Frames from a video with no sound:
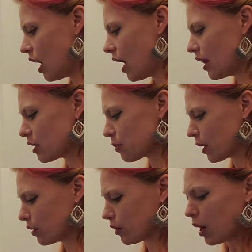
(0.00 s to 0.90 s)
And that's
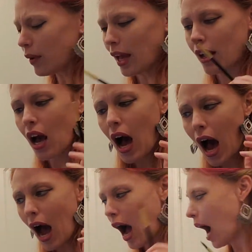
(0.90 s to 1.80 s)
pretty cool. Okay.
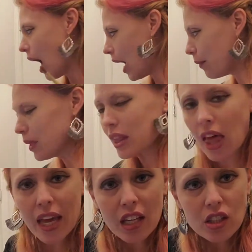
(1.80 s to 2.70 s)
I would
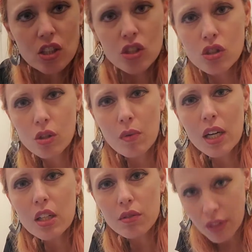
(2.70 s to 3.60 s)
like to do a
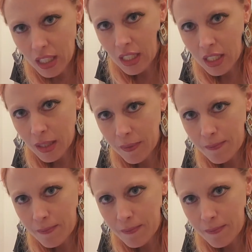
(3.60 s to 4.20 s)
green.